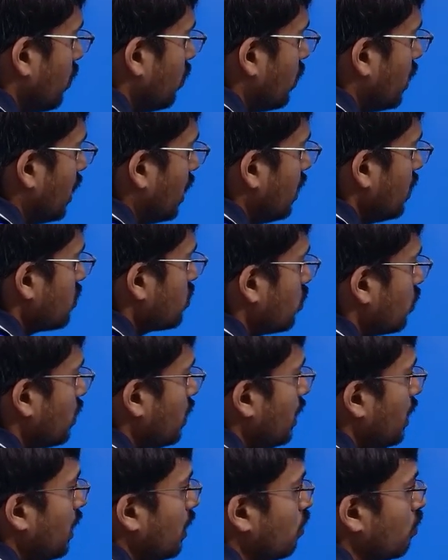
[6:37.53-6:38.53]
get? So
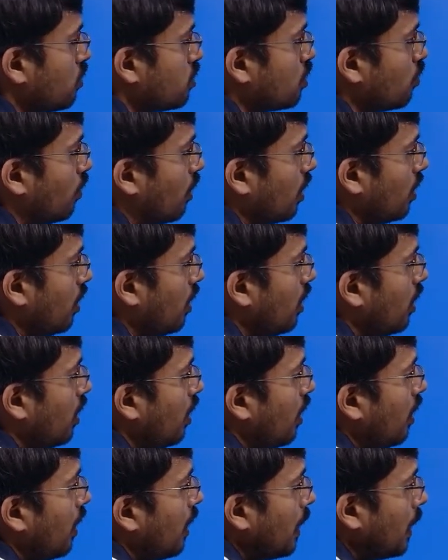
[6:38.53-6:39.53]
t equals to what?
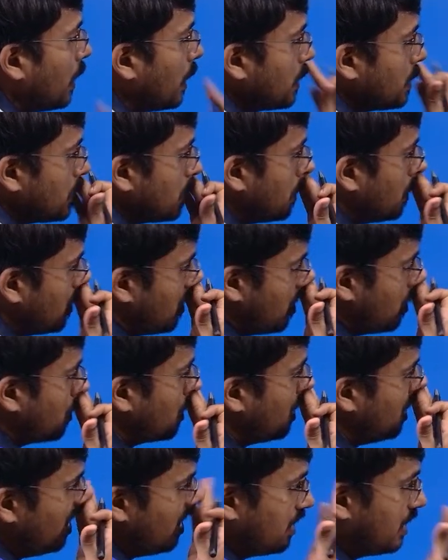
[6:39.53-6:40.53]

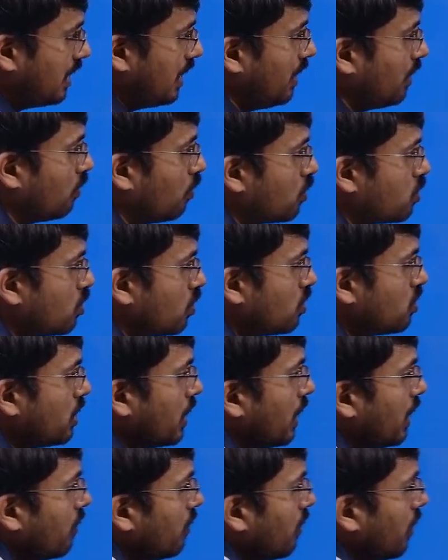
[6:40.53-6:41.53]
Okay, t equals,
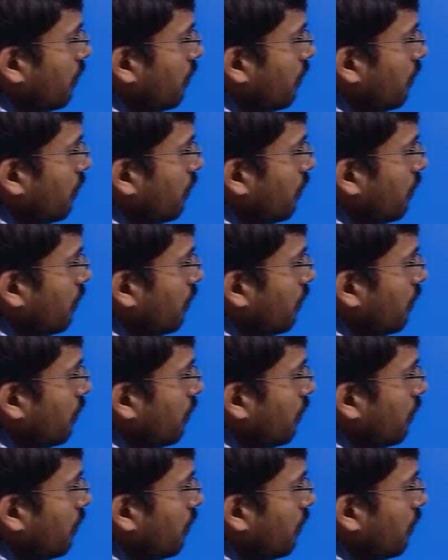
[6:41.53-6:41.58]
see,